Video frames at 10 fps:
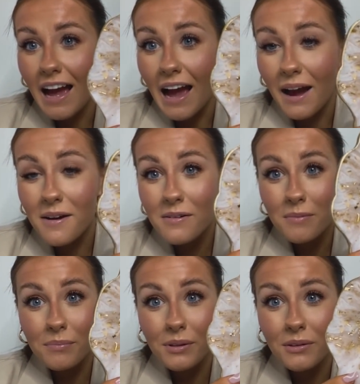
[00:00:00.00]
how
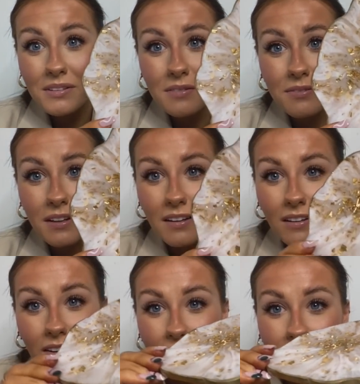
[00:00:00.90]
beautiful
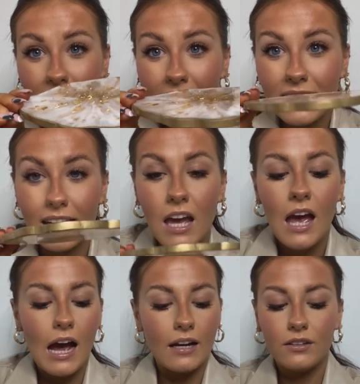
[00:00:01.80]
are they like
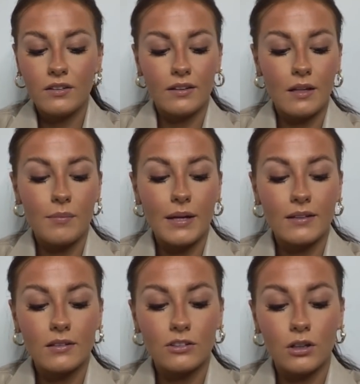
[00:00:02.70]
i just think they make
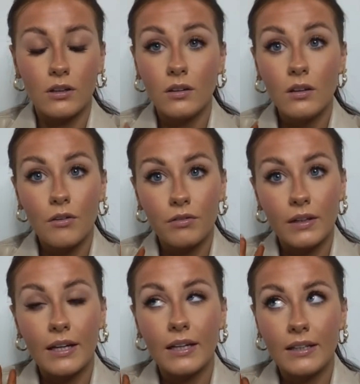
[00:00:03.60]
such a
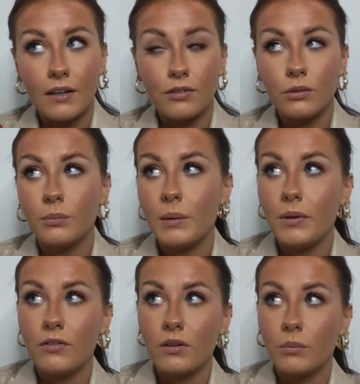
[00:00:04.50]
lovely gift so maybe
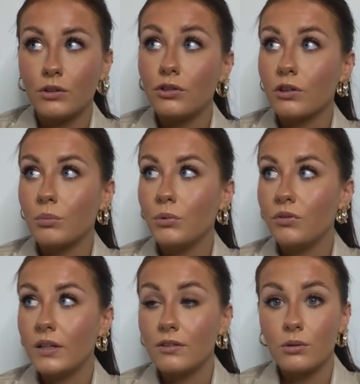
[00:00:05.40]
if someone's just moved
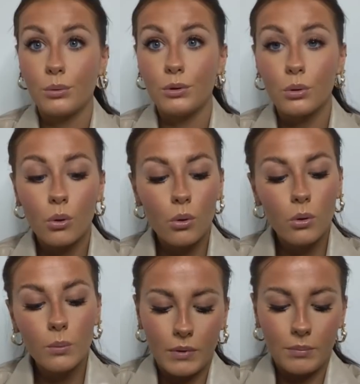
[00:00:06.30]
into a new
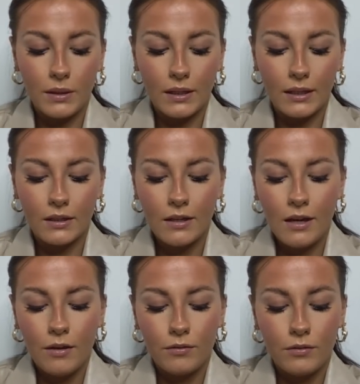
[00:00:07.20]
home maybe like
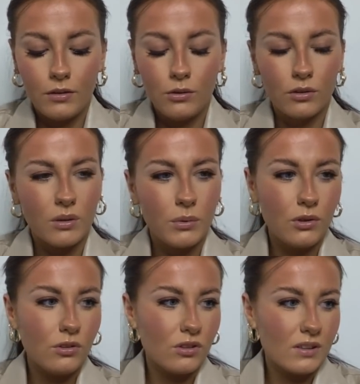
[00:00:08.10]
you know someone
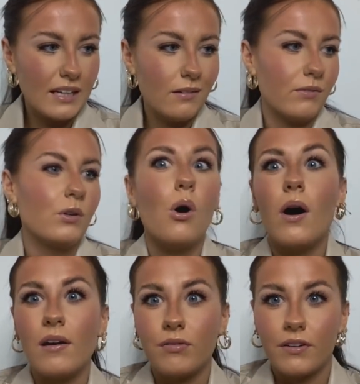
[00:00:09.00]
who's just kind of got
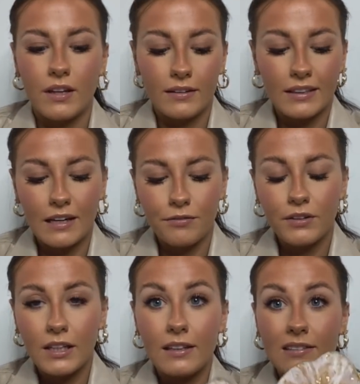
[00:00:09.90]
everything like i feel
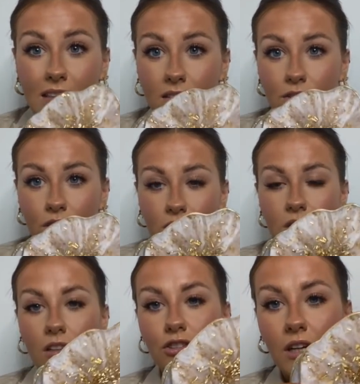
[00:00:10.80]
like this is just
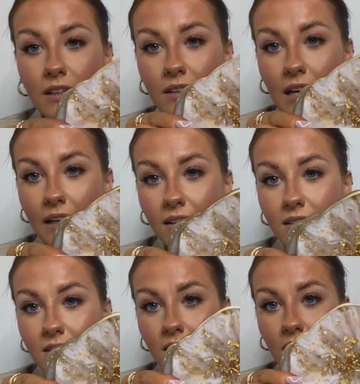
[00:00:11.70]
such a
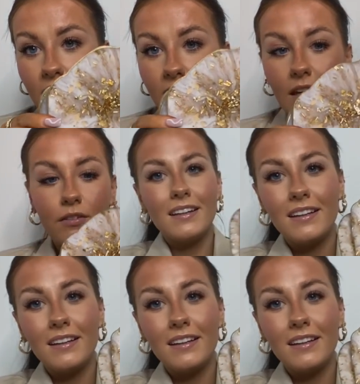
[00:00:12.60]
nice gift